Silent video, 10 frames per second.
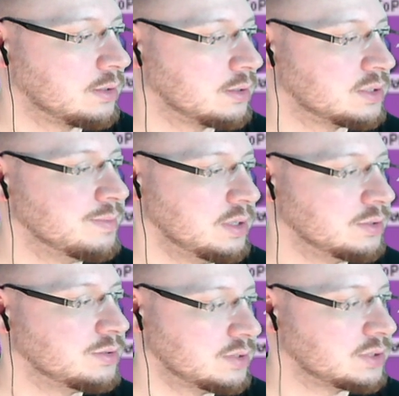similar
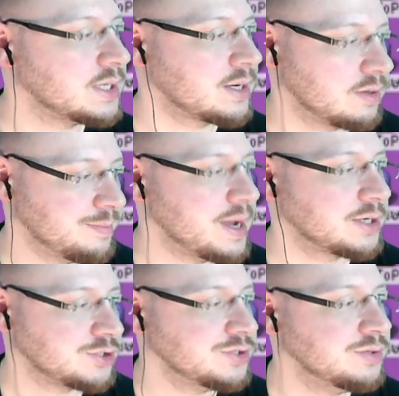to the stack
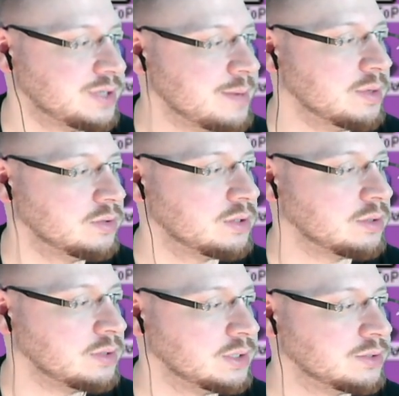compaction you demoed
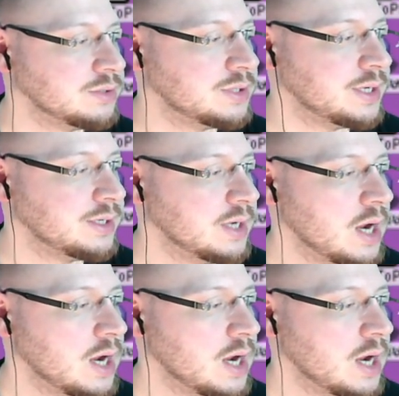earlier today.